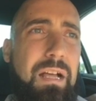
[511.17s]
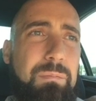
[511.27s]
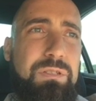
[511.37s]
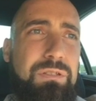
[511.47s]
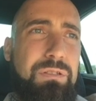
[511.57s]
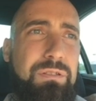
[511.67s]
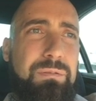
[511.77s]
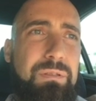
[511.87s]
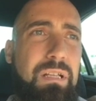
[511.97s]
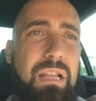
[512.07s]
I'm sure
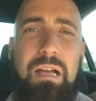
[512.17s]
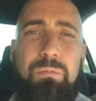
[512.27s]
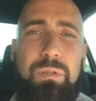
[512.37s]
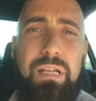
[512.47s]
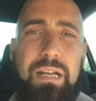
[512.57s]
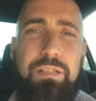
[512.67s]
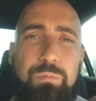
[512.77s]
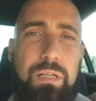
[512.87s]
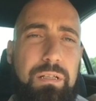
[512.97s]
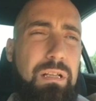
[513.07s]
a lot would not as
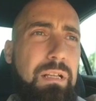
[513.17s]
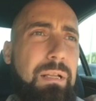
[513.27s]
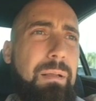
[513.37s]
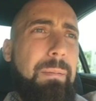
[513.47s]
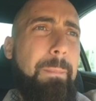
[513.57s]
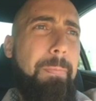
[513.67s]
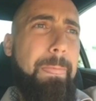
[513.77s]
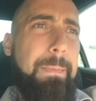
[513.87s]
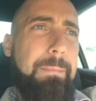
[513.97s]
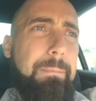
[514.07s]
well.
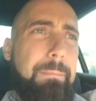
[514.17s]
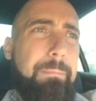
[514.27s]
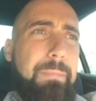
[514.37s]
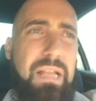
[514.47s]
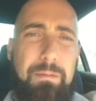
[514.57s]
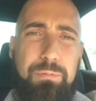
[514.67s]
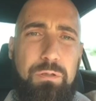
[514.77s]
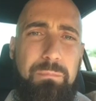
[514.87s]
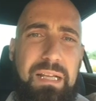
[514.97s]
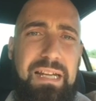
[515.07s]
But I'm
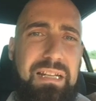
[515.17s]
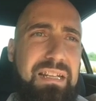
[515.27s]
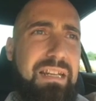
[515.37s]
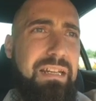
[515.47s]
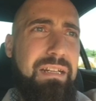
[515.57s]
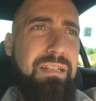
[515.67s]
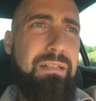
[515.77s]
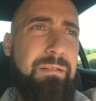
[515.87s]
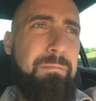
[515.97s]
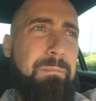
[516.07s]
pro-black, and